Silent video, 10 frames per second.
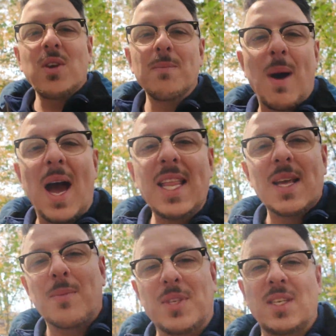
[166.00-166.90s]
you combine
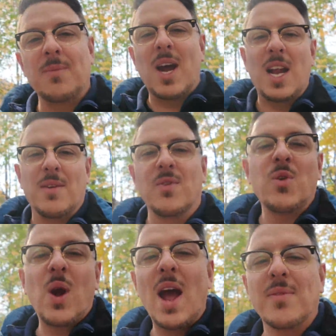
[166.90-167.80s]
them with some kind of
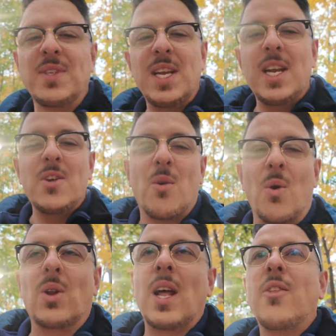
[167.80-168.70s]
crafting
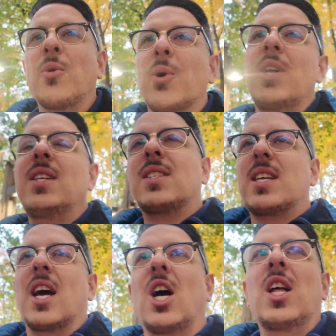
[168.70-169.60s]
or leatherworking
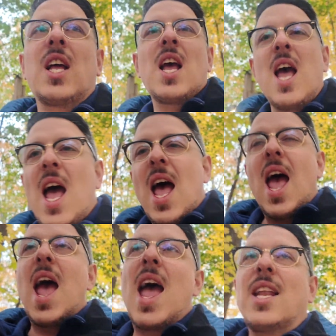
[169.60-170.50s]
skill,
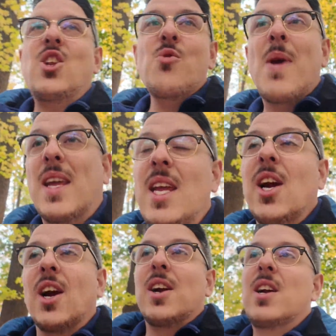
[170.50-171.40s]
and you make
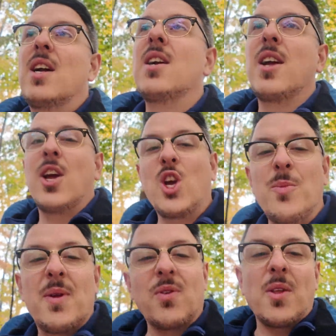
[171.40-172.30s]
gear. It
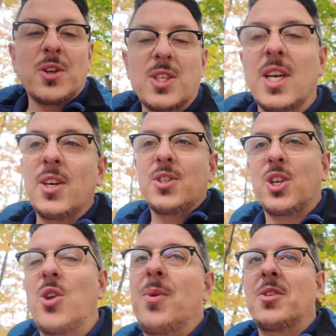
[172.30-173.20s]
could be for other skills,
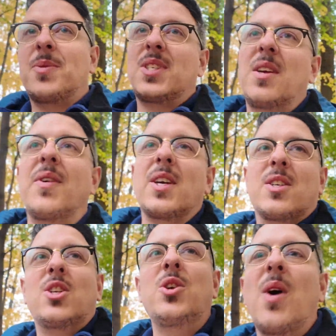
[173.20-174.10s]
it could be specific
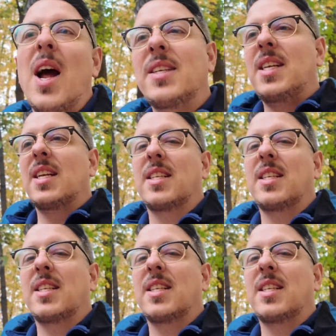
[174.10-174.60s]
to hunting